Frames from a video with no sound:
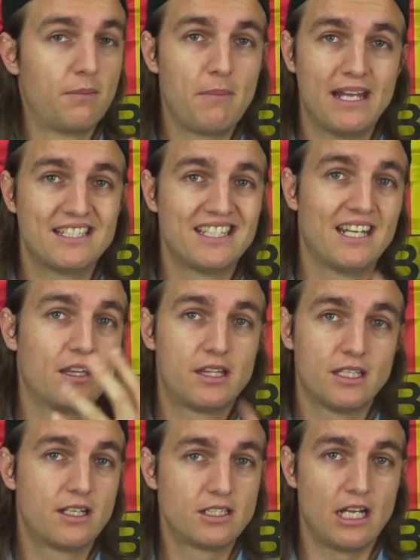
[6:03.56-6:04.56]
Messi and
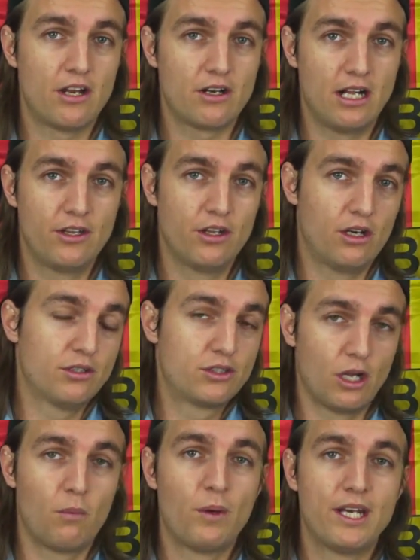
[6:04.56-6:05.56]
Cristiano Ronaldo
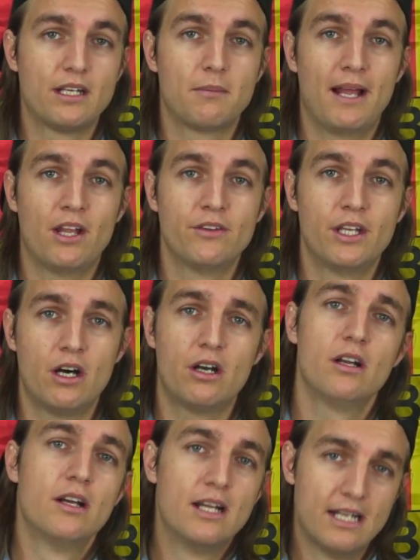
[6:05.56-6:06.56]
stop winning the Ballon
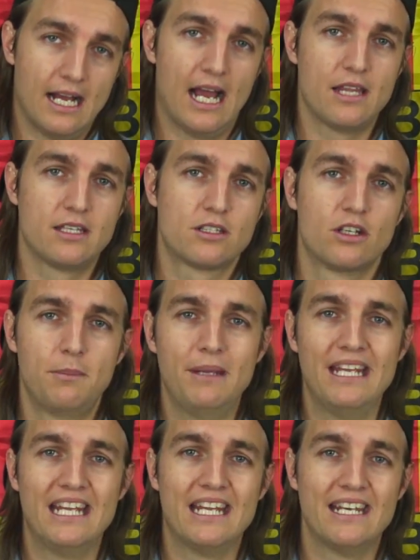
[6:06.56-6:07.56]
d'Or, I think it's going to
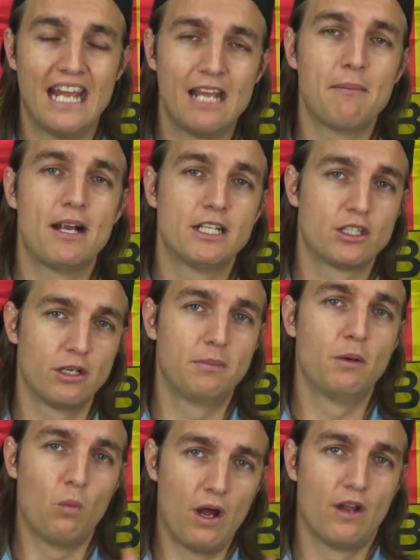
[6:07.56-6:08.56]
be Neymar is going to
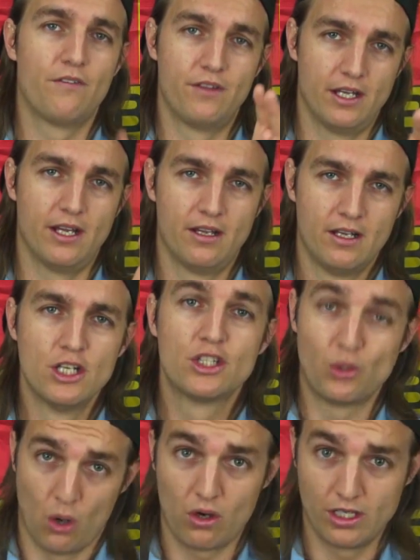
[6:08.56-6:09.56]
be one of the
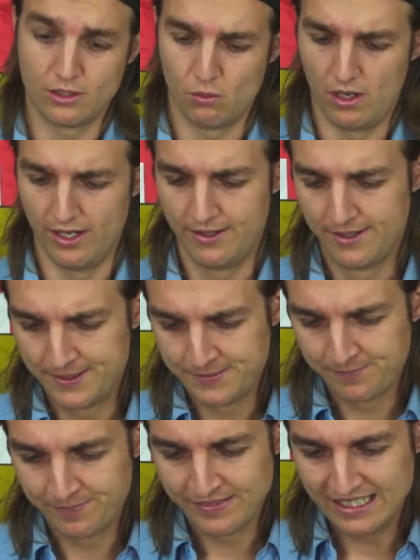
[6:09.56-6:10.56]
strongest ones.
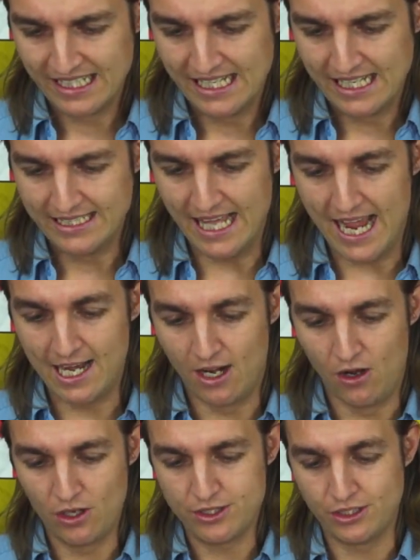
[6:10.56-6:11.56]
Then,
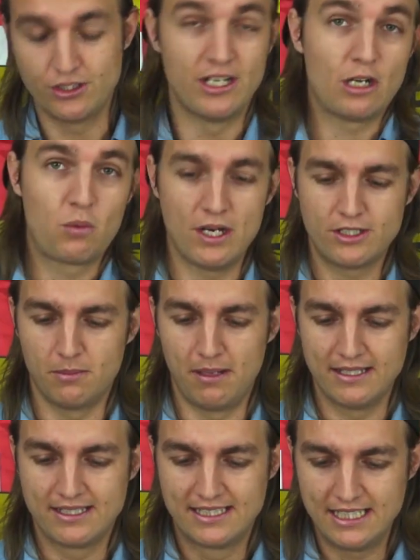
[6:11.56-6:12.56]
also, it's not a question,
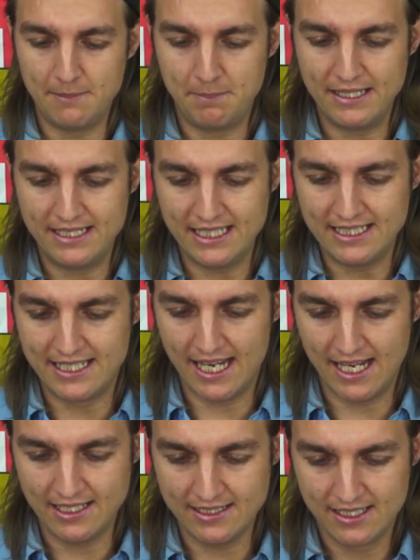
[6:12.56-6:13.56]
but CPT
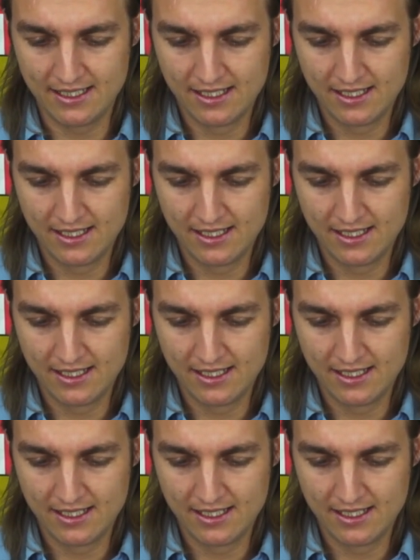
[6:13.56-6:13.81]
said,